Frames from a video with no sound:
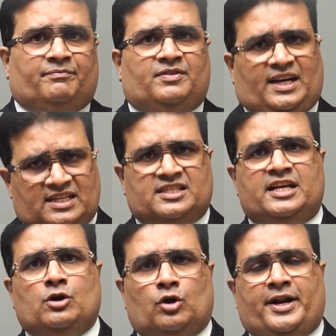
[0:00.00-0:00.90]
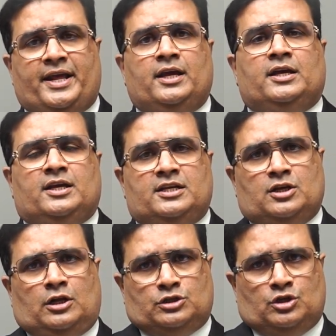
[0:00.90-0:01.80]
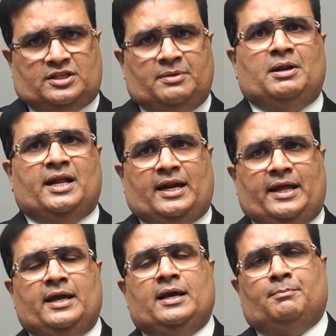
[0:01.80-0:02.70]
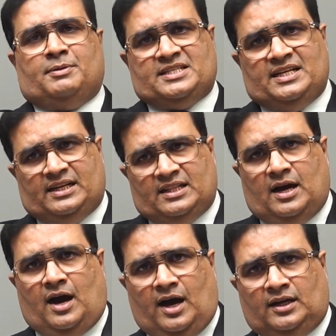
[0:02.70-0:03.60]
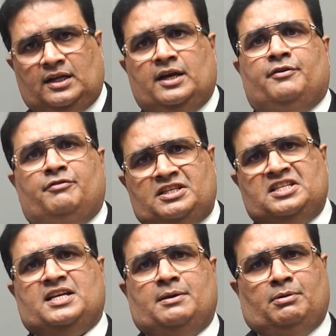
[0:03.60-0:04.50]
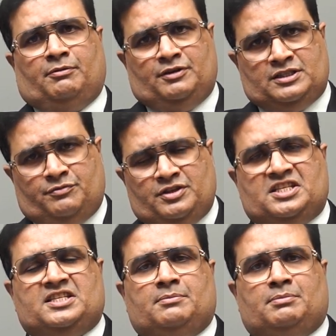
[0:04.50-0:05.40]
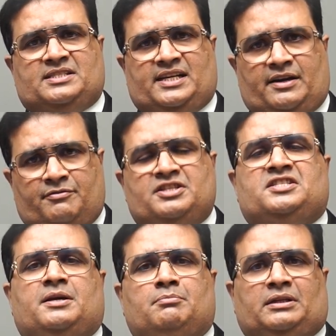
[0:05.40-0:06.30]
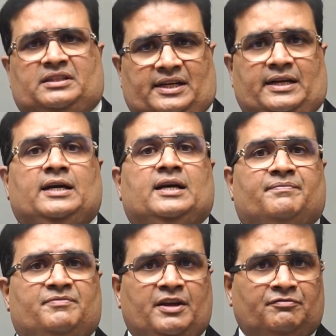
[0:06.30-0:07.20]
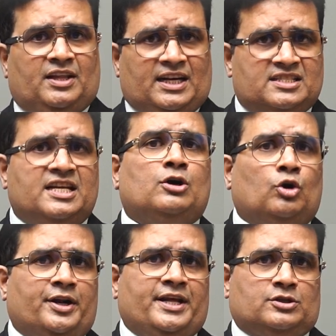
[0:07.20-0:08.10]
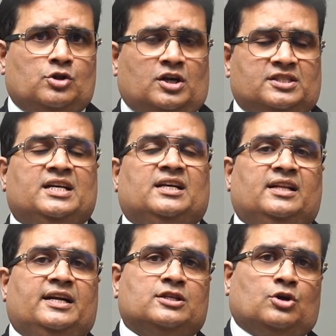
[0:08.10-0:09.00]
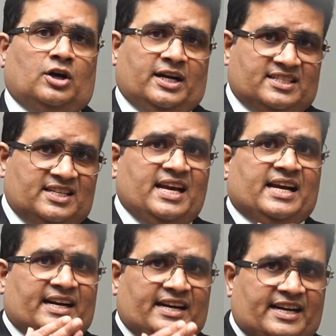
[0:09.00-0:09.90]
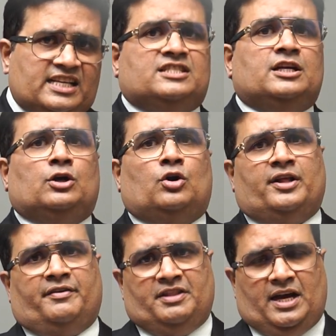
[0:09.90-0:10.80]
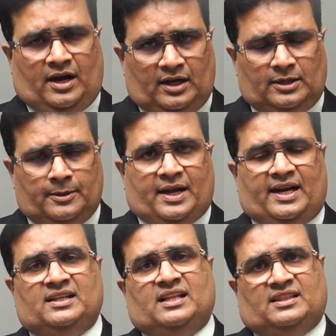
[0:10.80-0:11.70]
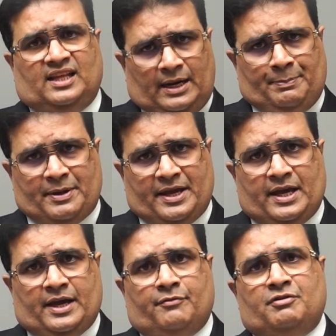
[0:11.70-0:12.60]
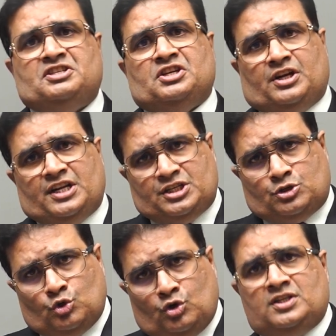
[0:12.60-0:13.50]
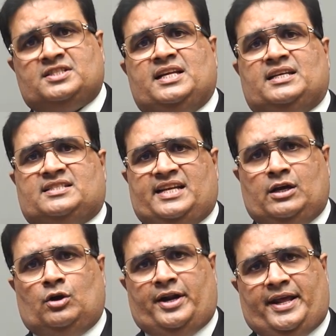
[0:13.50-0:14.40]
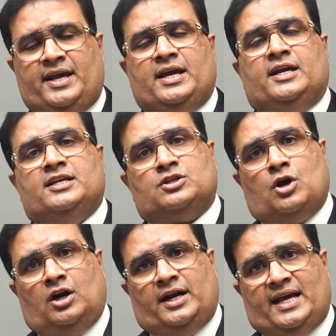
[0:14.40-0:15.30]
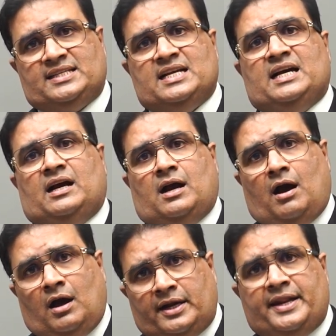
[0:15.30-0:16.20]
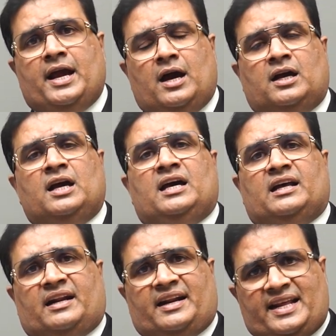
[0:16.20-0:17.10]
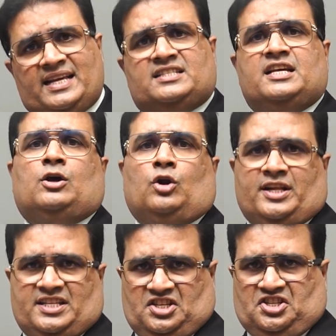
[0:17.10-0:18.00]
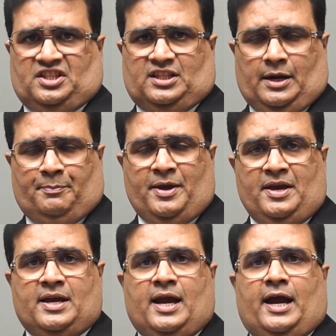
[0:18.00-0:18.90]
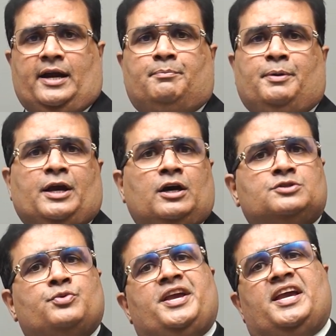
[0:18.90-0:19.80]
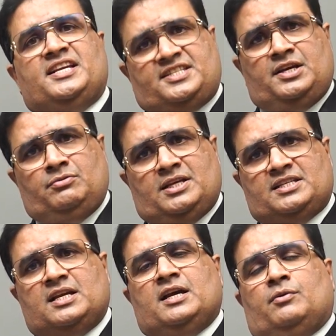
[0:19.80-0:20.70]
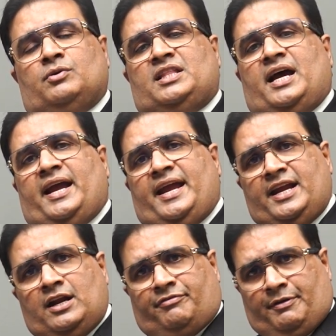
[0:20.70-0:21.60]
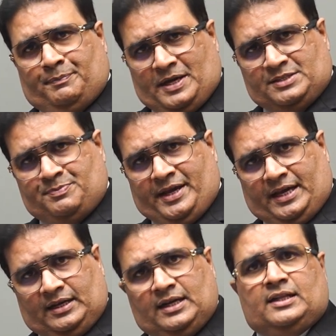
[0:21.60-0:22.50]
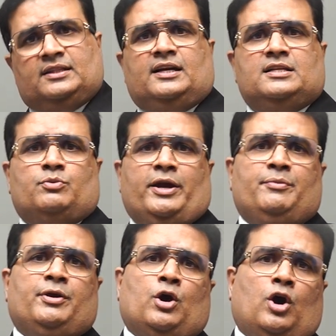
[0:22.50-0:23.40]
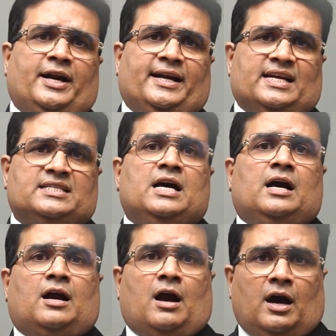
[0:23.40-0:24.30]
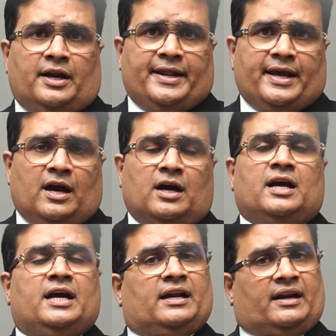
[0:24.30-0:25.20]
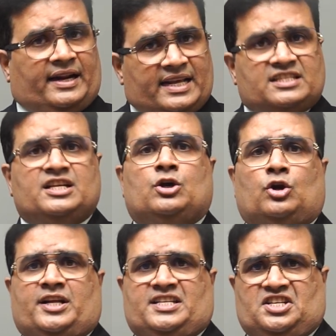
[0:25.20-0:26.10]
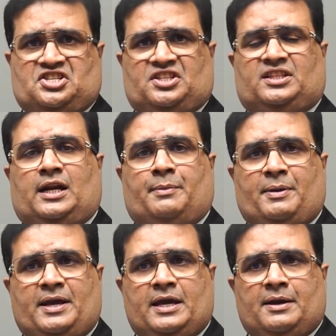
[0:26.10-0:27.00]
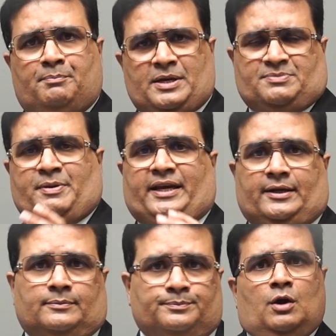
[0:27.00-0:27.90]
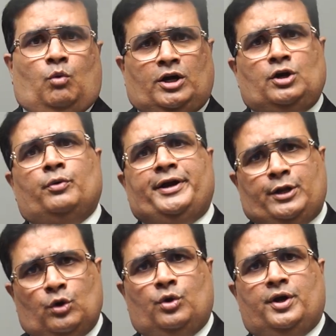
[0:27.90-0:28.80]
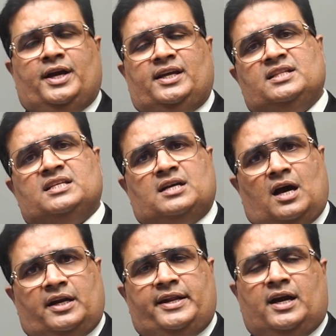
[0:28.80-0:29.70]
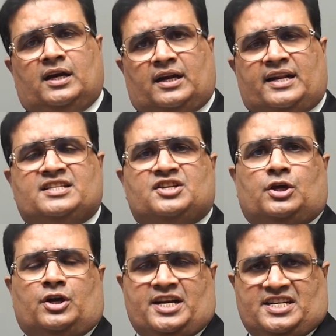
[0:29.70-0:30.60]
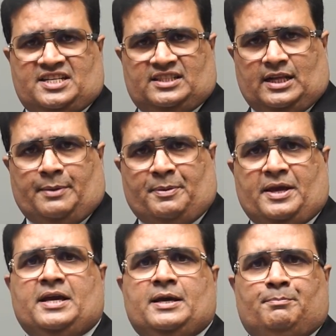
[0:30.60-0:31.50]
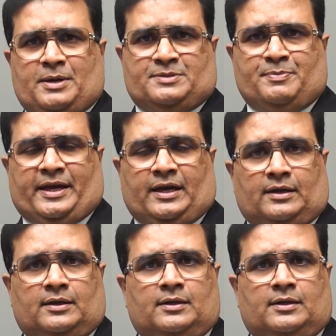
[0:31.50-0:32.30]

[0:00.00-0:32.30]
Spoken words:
That synchrony is also similarly present in the heart, which chamber first, which chamber second, which chamber third. If that synchrony is lost, that is called as the dyssynchrony of the heart, and the therapy which restores the synchrony is called as cardiac resynchronization therapy. And because we achieve this with the aid of a pacemaker, that is why we call it as cardiac resynchronization therapy pacemaker. What do we do in this cardiac resynchronization therapy pacemaker?